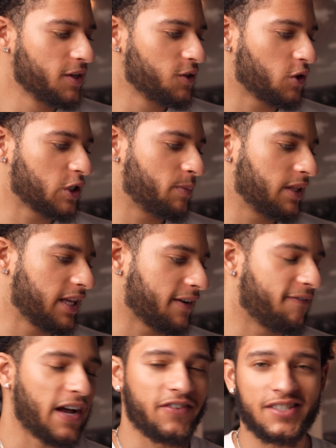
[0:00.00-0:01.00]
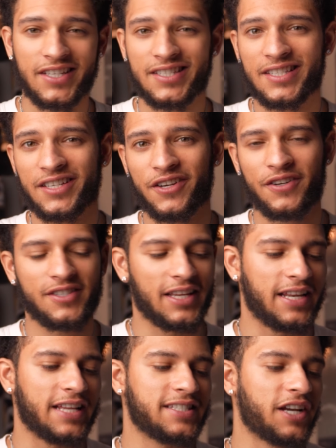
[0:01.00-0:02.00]
So it's been like 5-6 years,
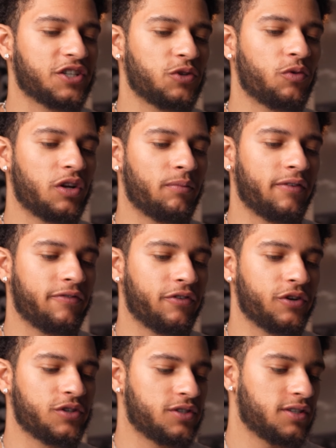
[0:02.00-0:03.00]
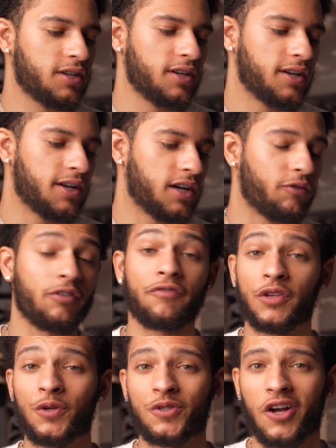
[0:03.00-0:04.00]
and that's actually one of my first
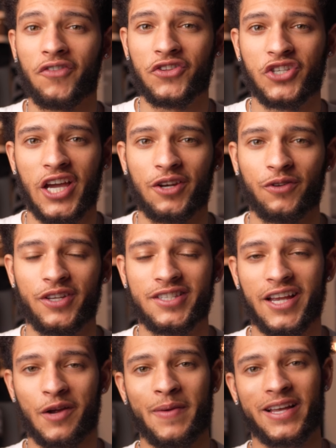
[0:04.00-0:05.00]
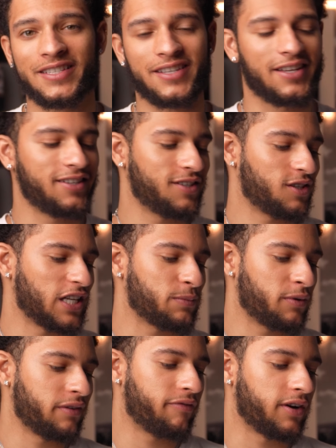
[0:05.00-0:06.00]
reviews on the channel is the Air Max 90. So that's
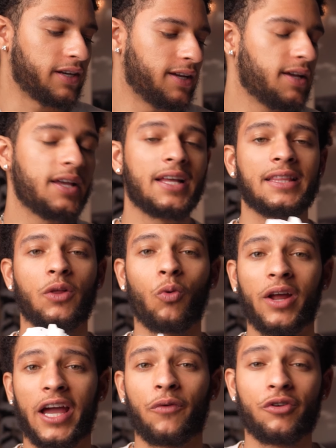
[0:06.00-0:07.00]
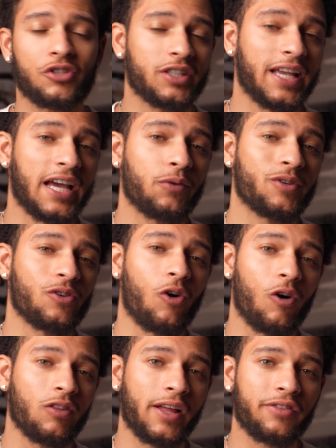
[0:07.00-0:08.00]
pretty funny. The one I originally had was
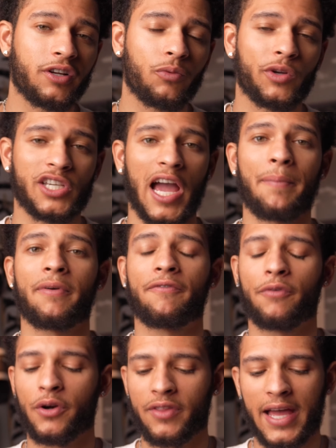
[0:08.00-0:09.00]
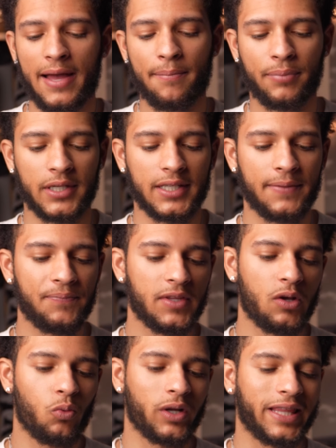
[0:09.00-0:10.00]
all leather, which I prefer that, but
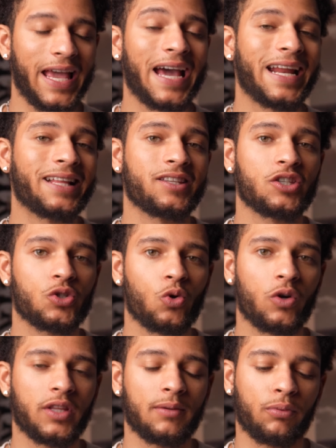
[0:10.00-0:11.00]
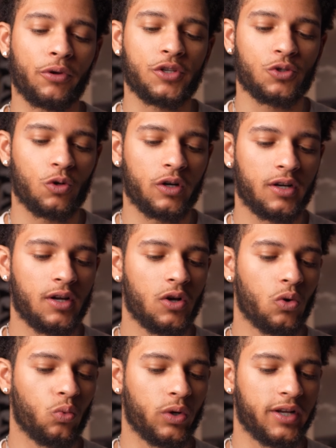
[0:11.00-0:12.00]
what they had at the store, the employee store,
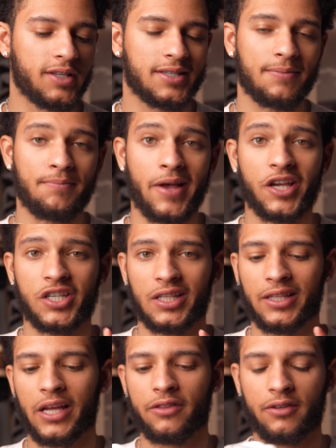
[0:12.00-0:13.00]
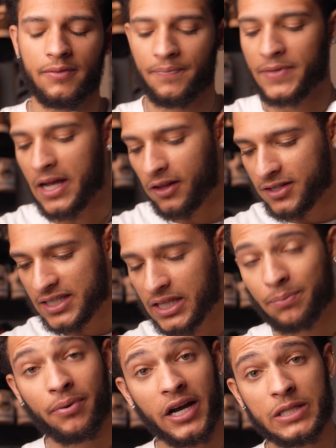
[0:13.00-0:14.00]
was mesh and leather. Now let's see
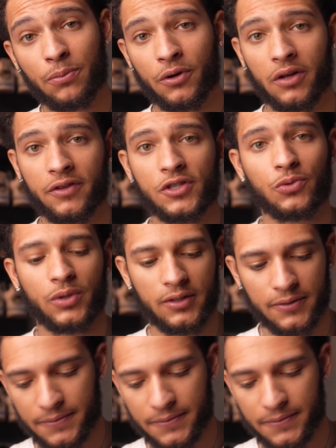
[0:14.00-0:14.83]
the price point on this one.